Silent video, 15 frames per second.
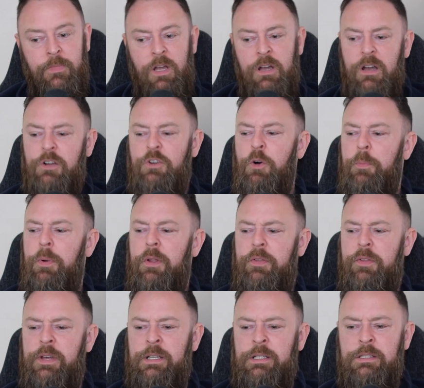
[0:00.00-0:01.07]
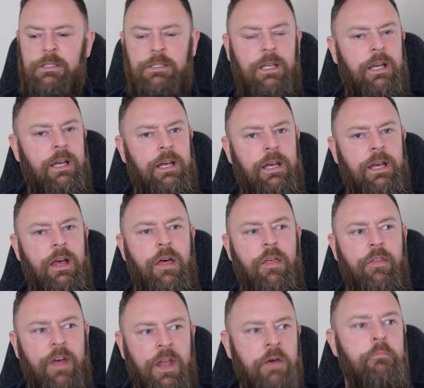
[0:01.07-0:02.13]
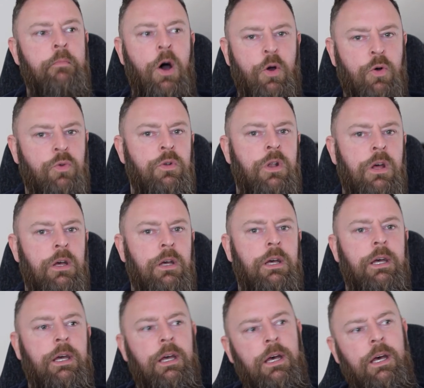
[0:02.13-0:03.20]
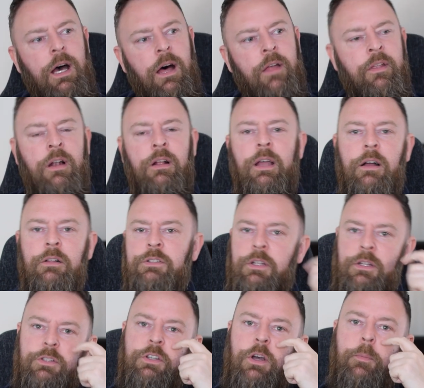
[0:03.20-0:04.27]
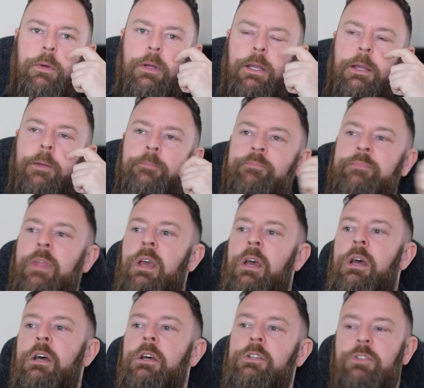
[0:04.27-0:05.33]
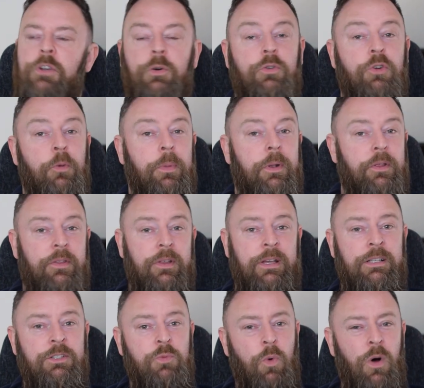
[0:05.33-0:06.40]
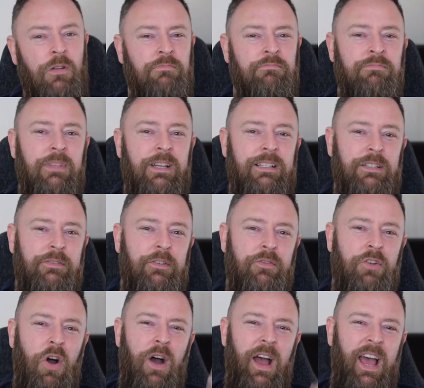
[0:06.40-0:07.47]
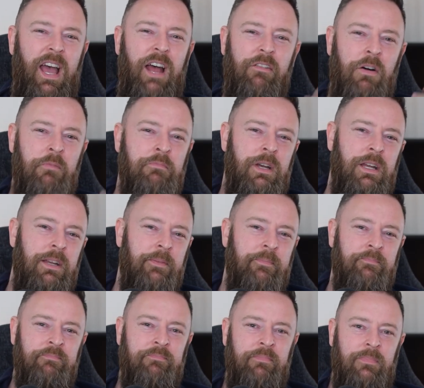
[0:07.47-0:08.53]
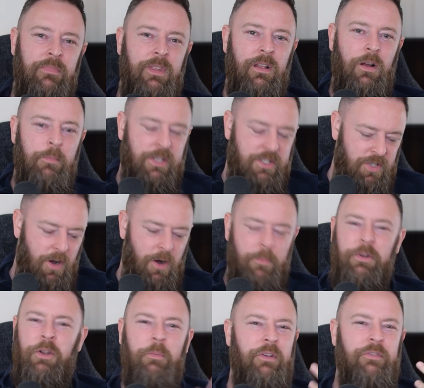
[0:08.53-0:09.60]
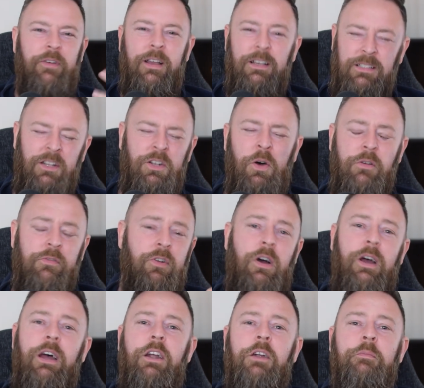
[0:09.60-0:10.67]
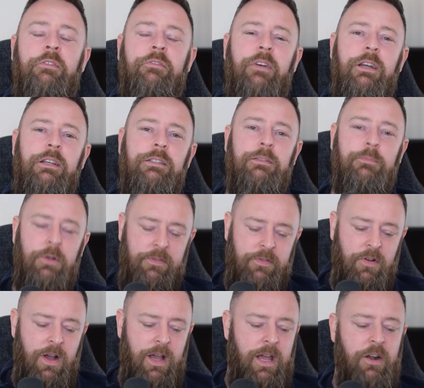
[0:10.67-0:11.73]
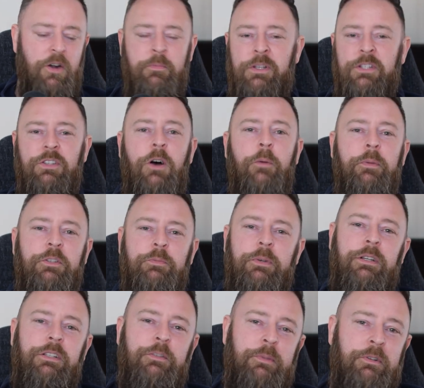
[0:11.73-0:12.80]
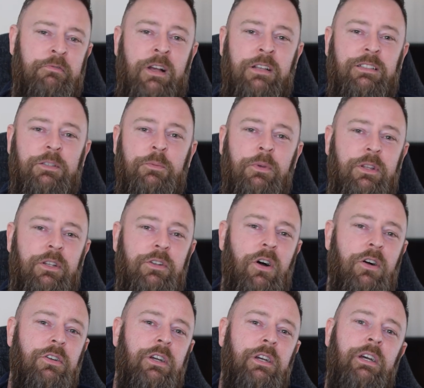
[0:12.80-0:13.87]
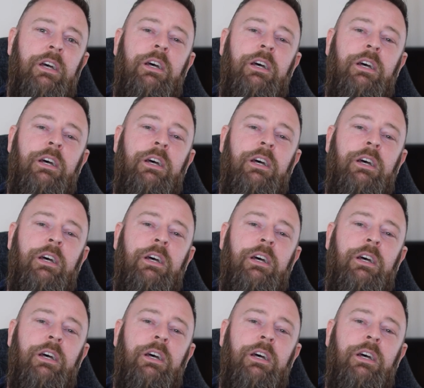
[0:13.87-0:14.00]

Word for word: Uh, a couple of things, then a moan, and then I'll get onto the topic. So, a couple of things. One is if I've got hair on me, on my top, not my face. I know I've got hair on my face, but if I've got hair on my top, it's because I've been wrestling with the dog